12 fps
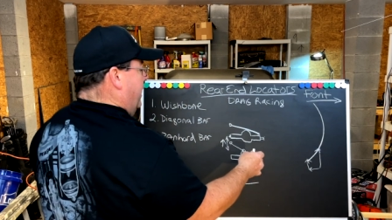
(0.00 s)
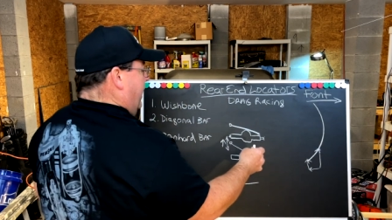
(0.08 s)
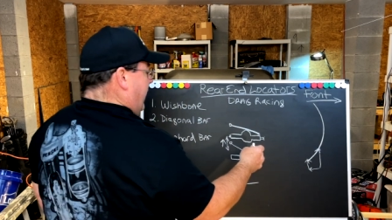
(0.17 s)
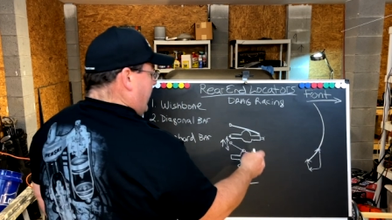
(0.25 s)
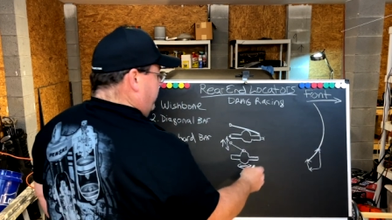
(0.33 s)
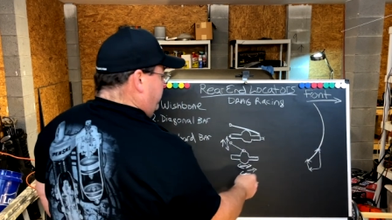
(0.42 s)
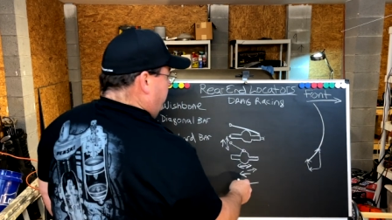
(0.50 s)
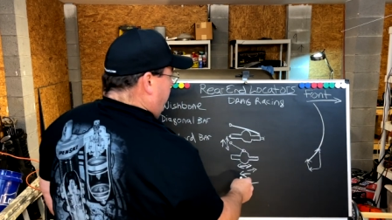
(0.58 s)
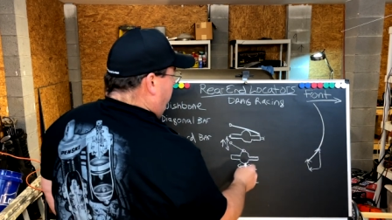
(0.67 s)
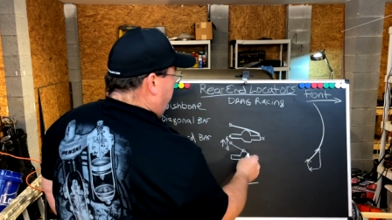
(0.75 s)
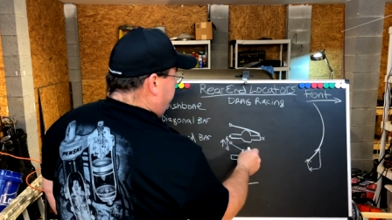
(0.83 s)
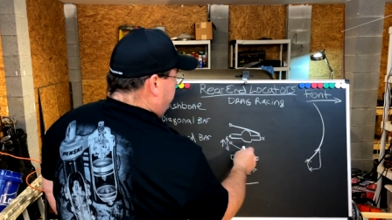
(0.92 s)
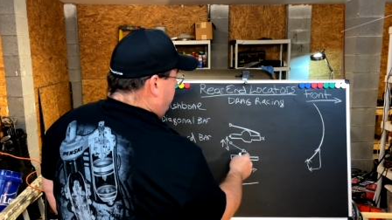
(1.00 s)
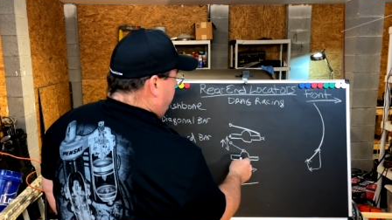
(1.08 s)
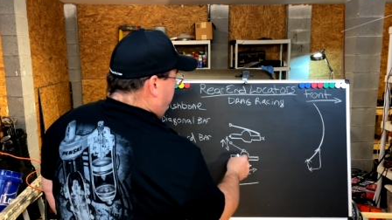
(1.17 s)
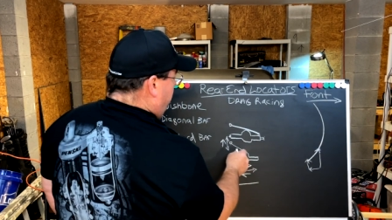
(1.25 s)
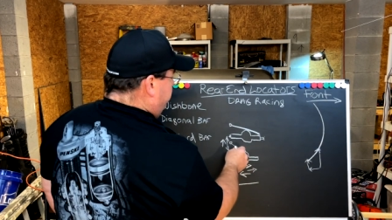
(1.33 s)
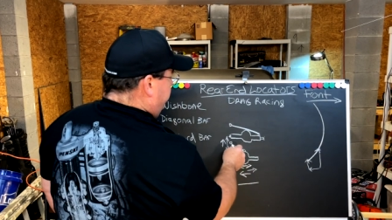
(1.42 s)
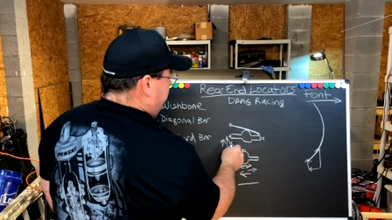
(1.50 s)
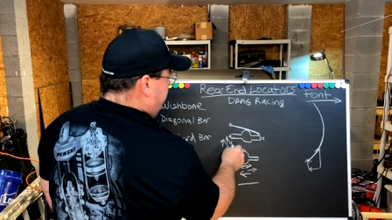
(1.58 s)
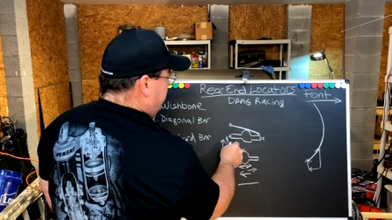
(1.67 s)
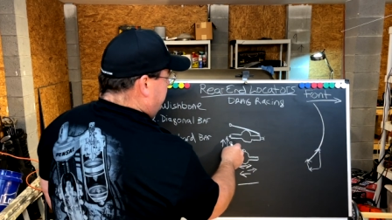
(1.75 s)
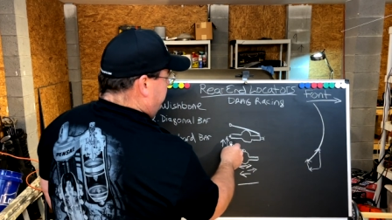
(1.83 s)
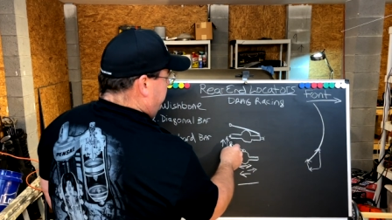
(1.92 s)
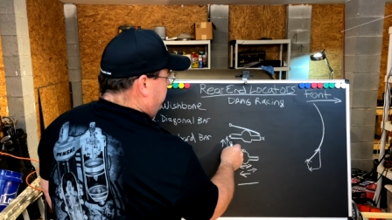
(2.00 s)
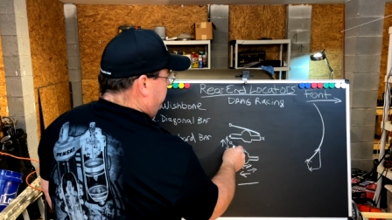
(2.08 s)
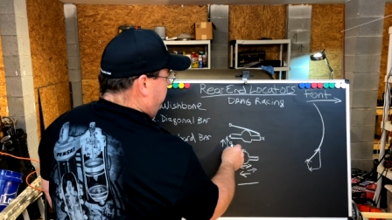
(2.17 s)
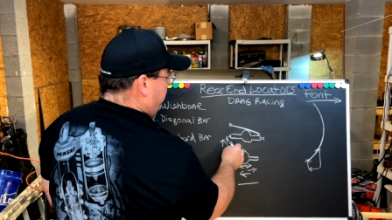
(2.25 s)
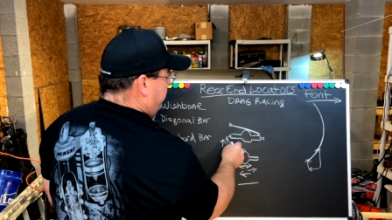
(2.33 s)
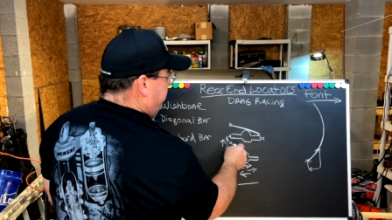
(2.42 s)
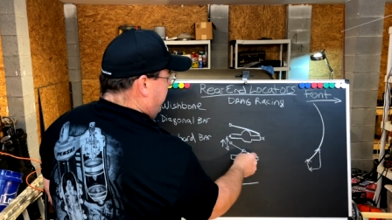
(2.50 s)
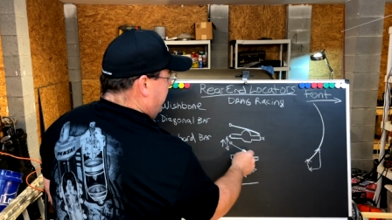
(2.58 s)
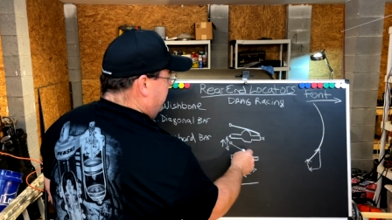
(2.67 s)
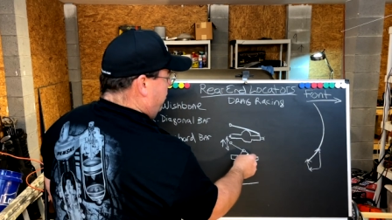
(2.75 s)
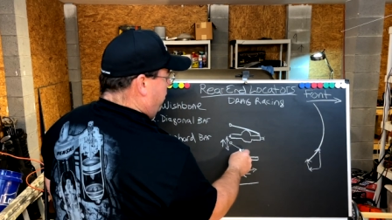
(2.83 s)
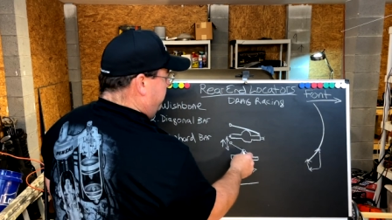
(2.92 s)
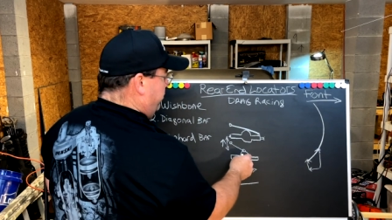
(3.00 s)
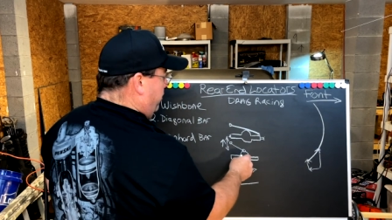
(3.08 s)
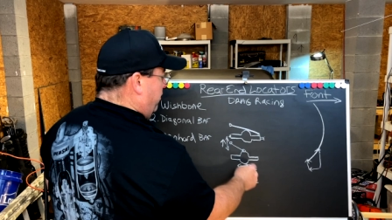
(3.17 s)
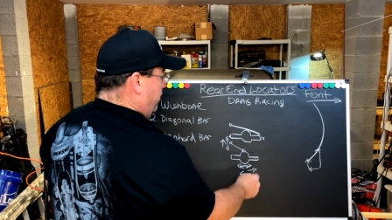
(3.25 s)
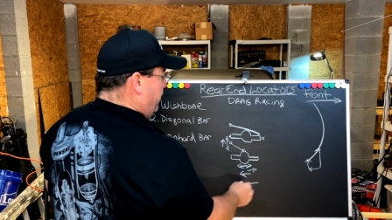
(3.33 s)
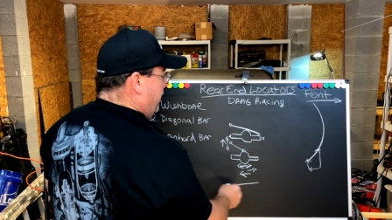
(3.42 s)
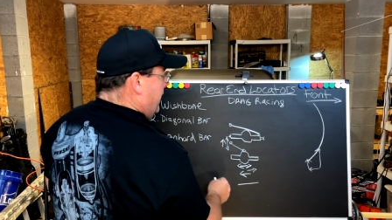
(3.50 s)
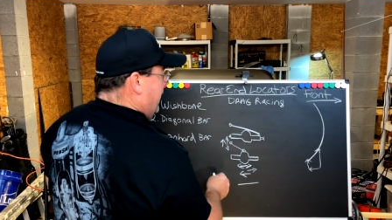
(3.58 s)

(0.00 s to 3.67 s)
And you also want to get your panhard bar